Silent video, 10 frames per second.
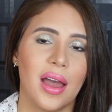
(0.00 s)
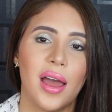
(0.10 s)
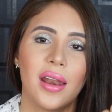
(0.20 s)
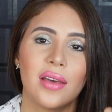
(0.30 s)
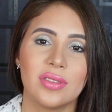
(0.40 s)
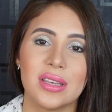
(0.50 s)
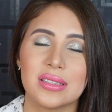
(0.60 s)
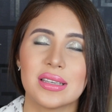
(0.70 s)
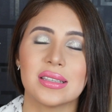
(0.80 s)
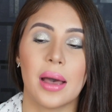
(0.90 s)
and
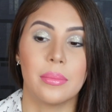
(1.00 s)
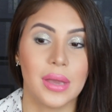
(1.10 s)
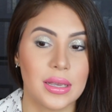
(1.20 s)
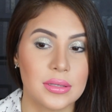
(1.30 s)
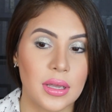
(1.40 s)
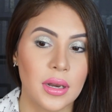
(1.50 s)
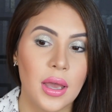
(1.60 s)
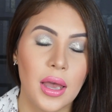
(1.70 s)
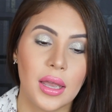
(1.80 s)
this is amazing.